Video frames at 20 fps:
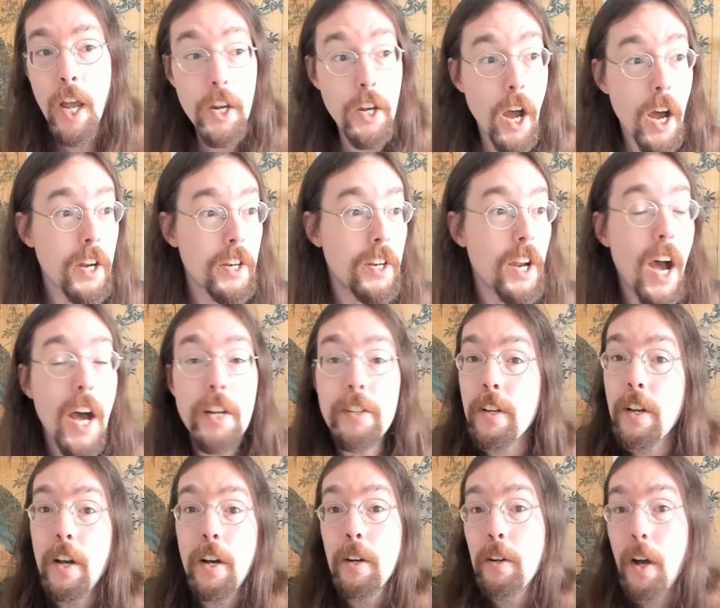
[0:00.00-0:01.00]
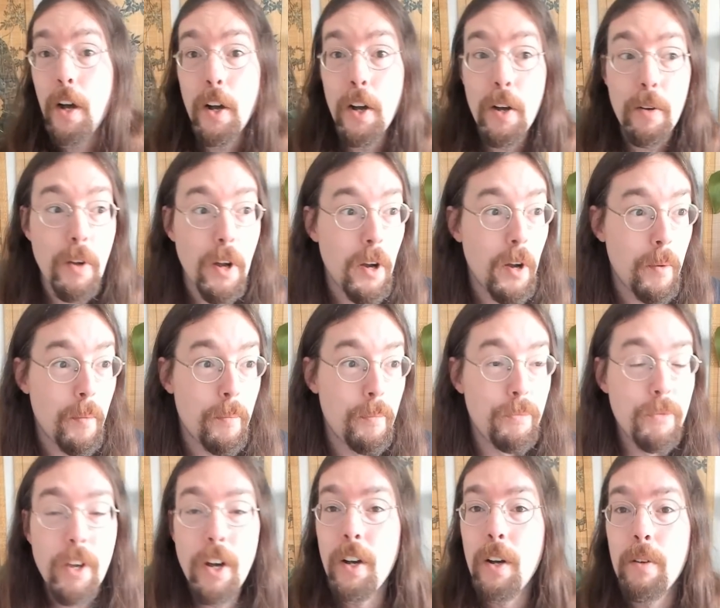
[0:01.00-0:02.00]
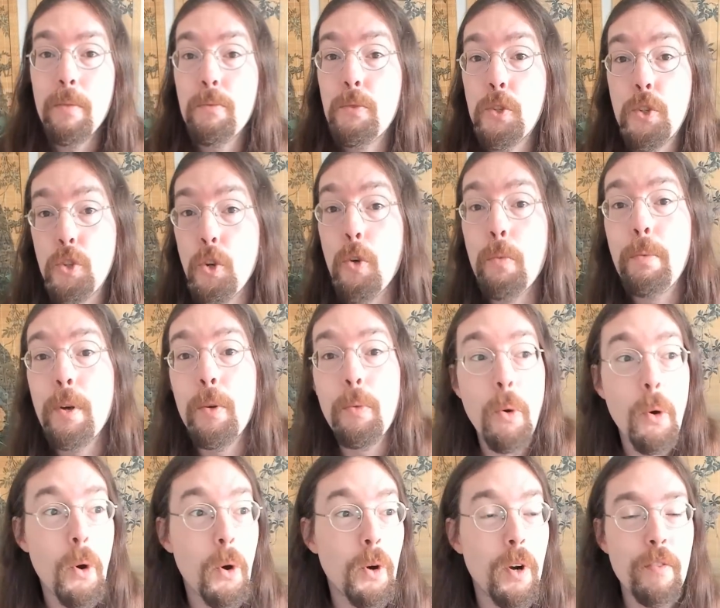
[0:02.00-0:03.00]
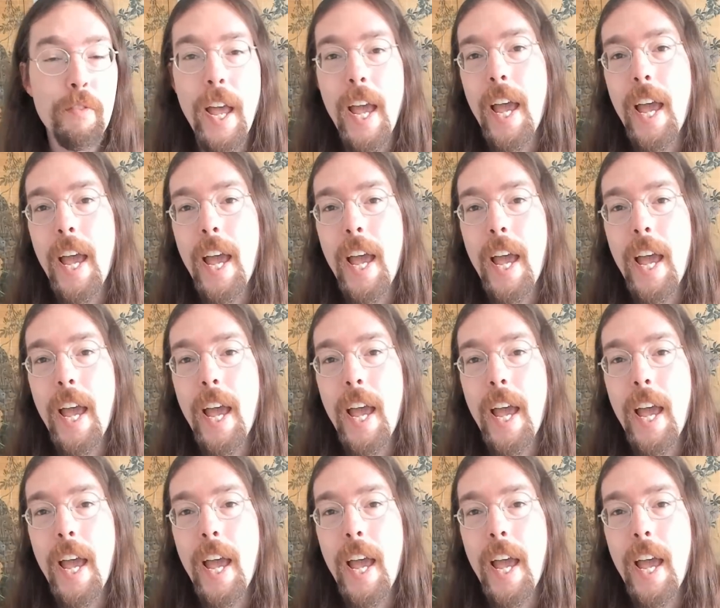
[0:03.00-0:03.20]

Not not a, a, a, a stupid war of,